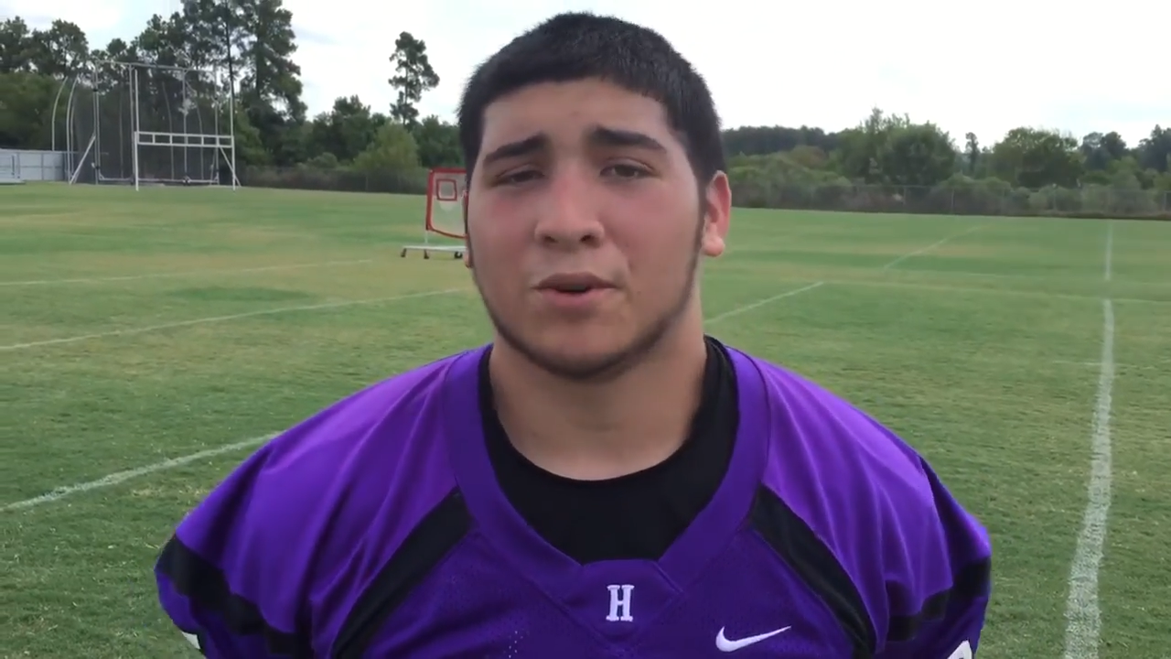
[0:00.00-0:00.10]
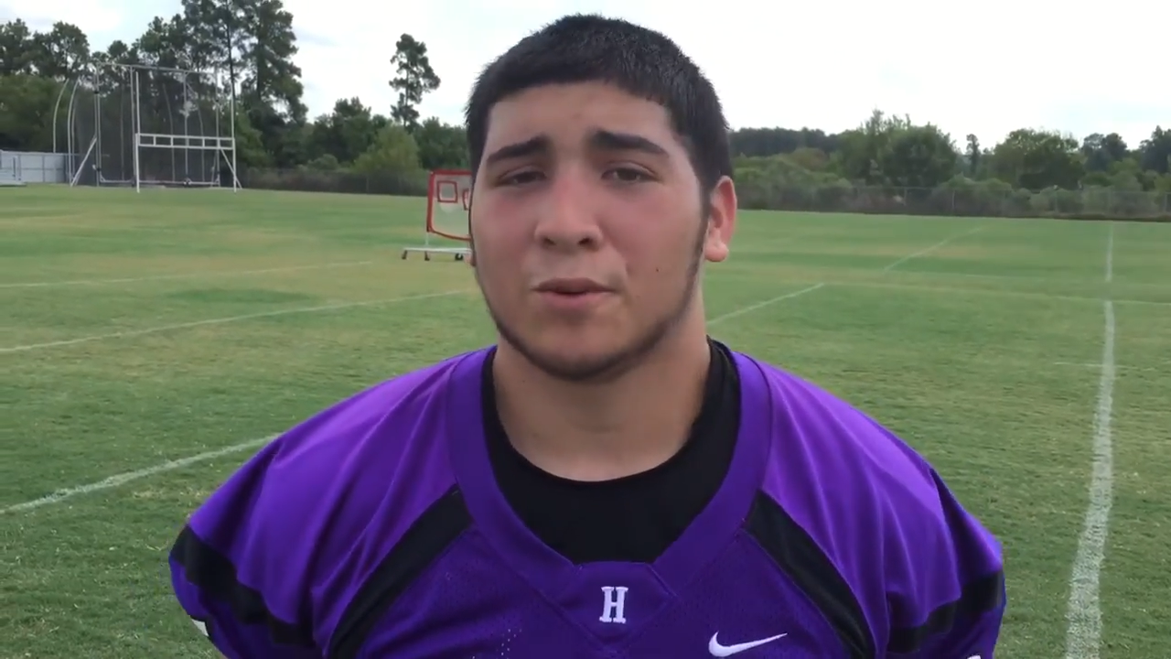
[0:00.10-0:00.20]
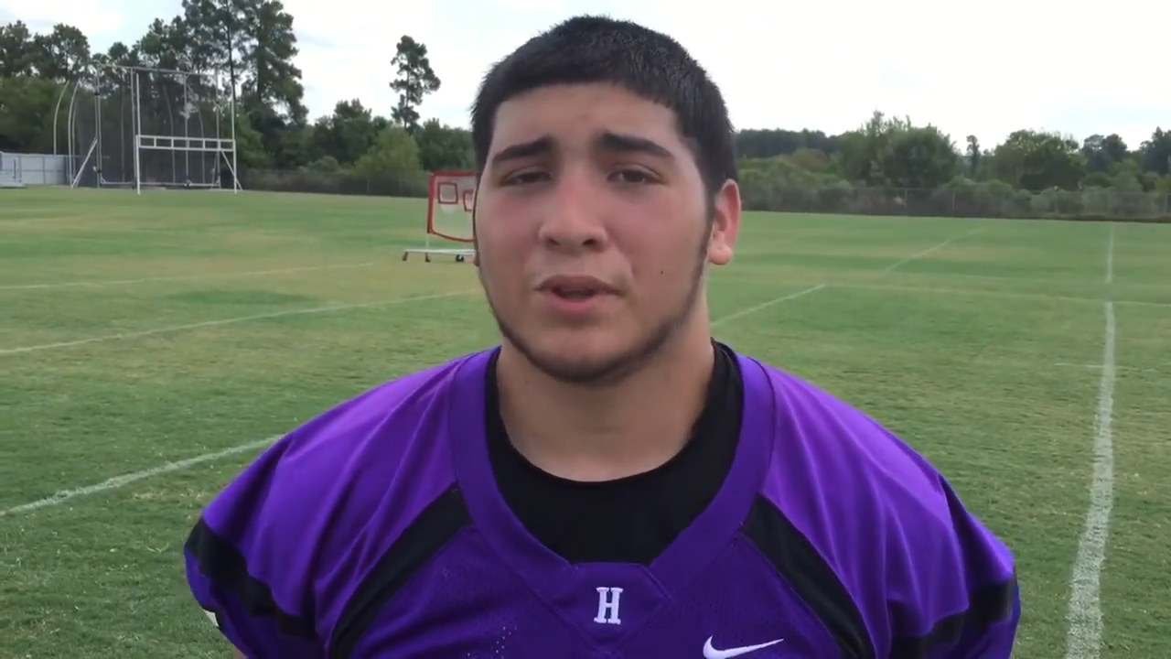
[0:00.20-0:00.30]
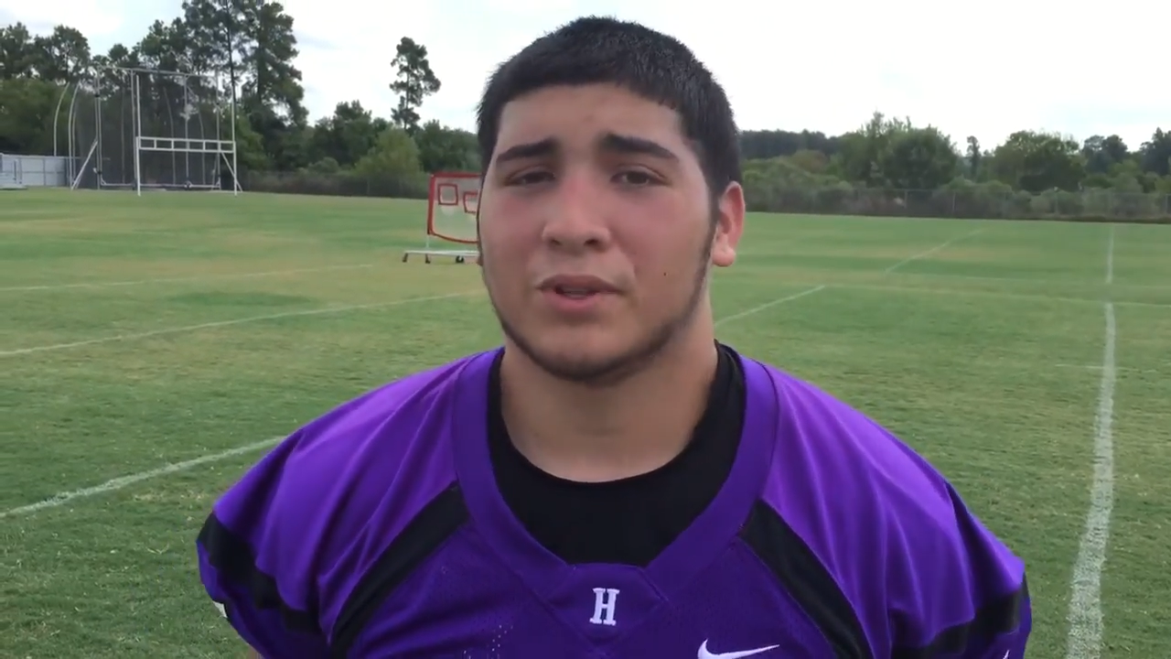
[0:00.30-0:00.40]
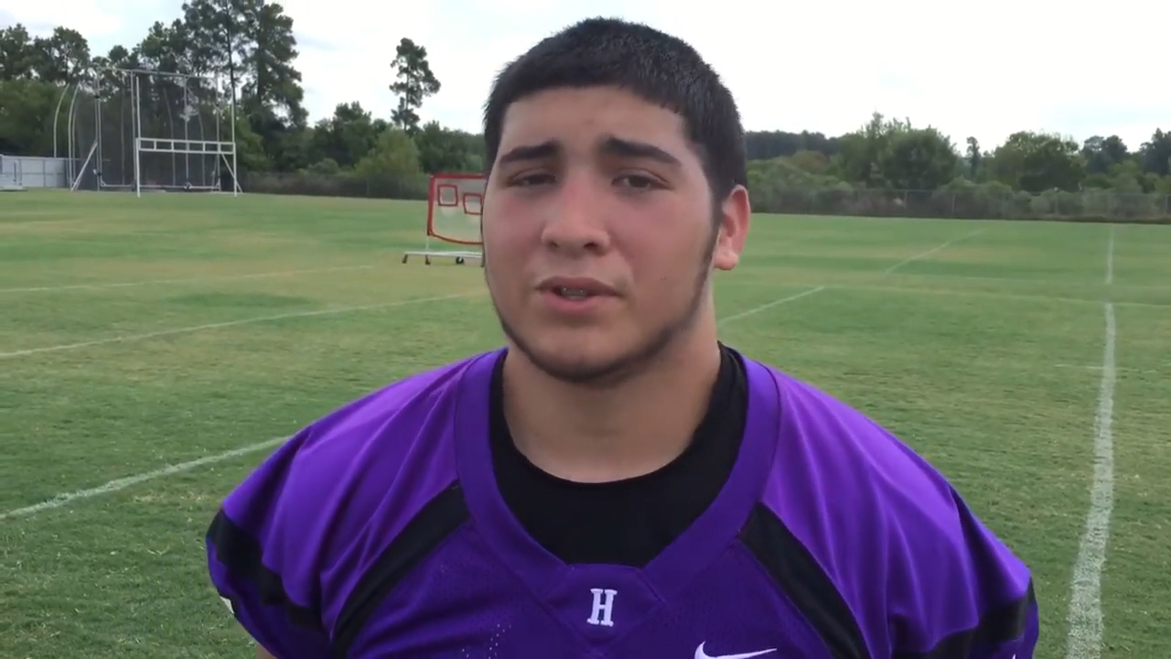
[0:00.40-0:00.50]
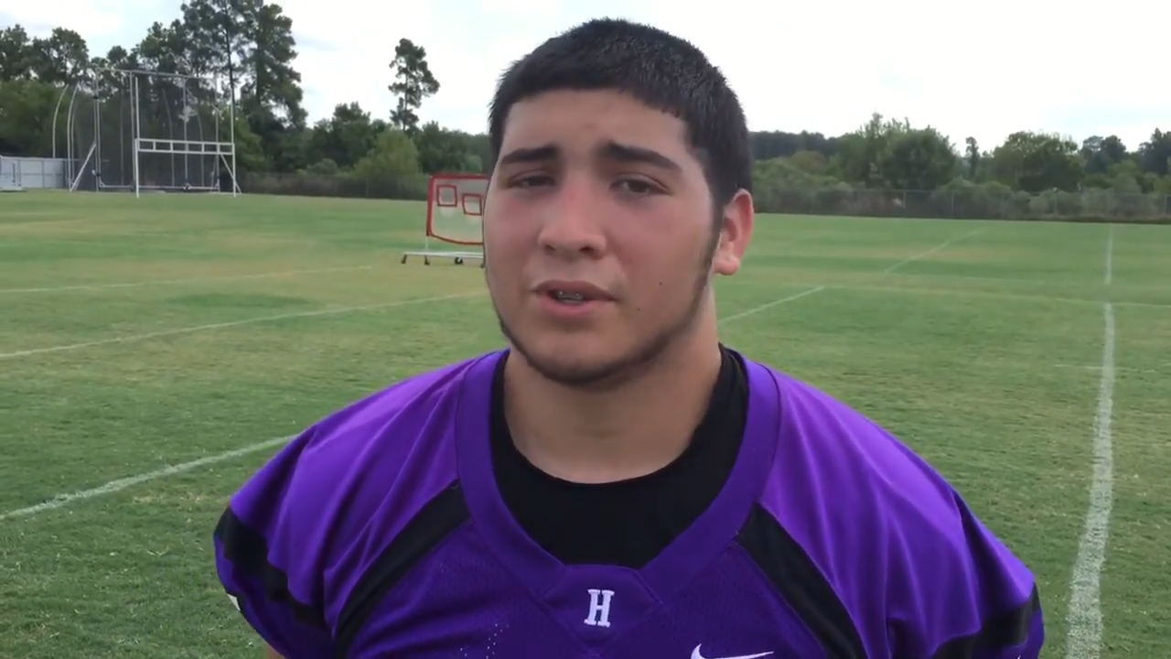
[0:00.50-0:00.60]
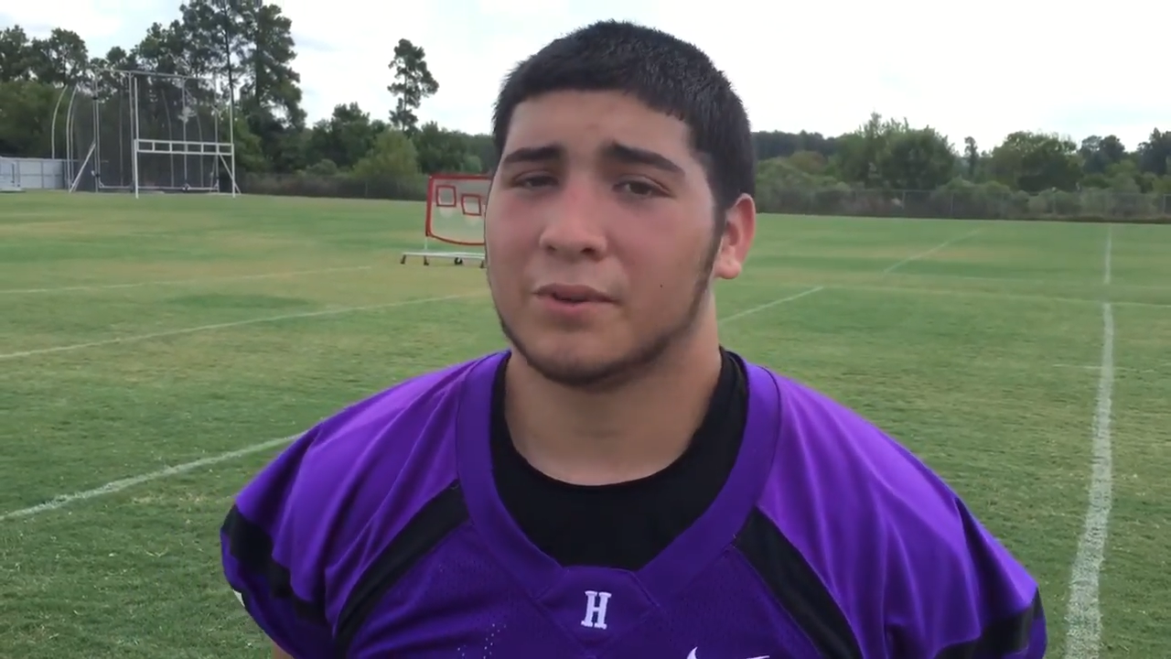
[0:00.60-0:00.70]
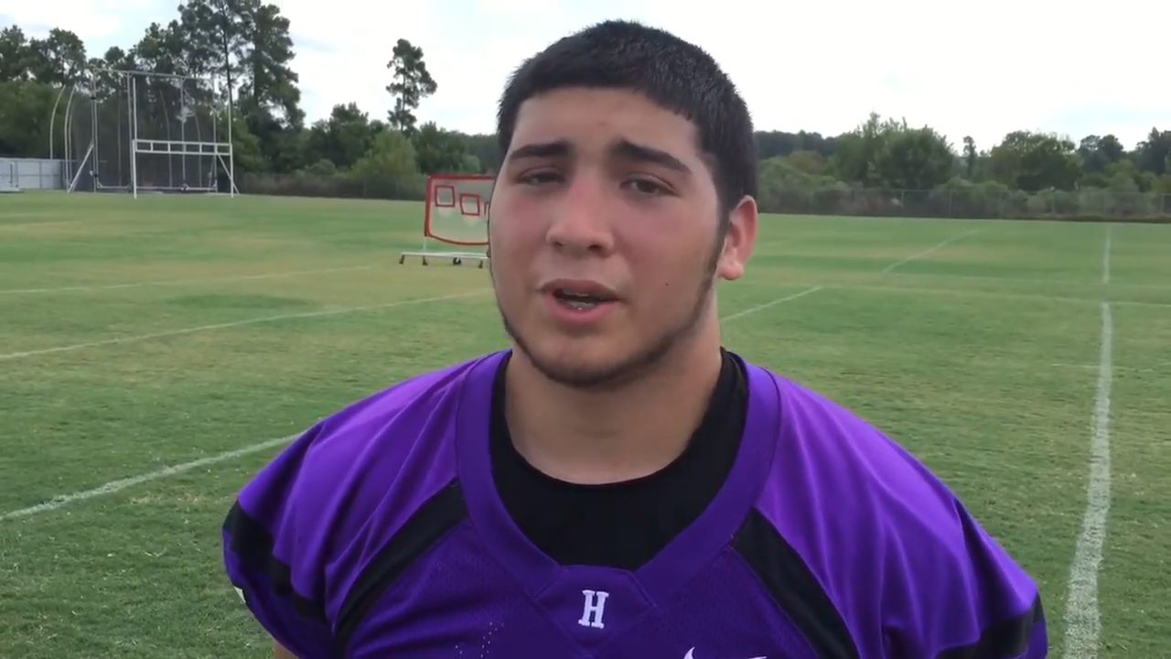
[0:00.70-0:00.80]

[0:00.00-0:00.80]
or we lose, you know,